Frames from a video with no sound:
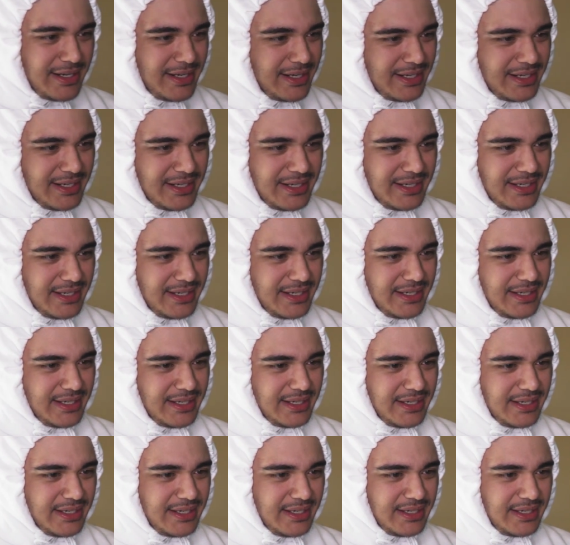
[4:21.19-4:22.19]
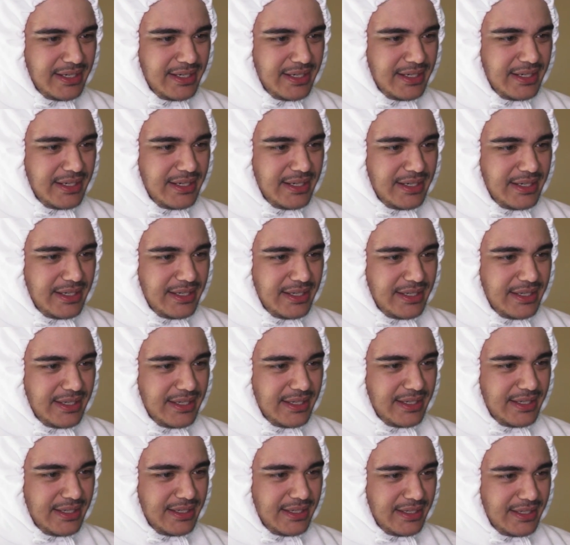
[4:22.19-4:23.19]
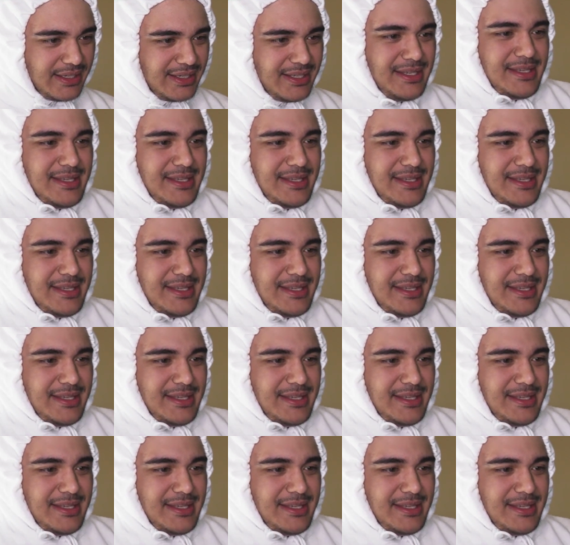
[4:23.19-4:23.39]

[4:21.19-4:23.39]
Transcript: Nobody speaks.